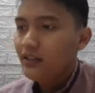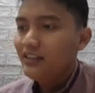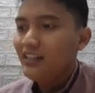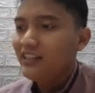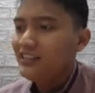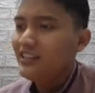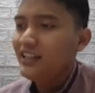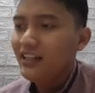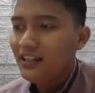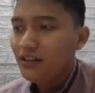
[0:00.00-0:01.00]
In this
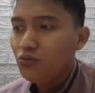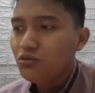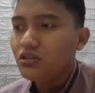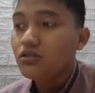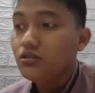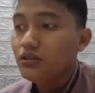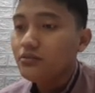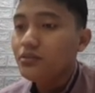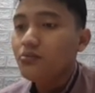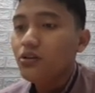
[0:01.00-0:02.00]
era, we should
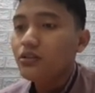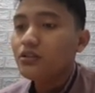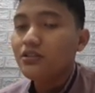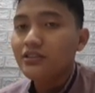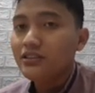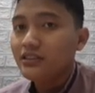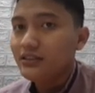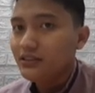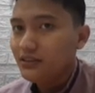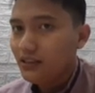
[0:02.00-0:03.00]
be more concerned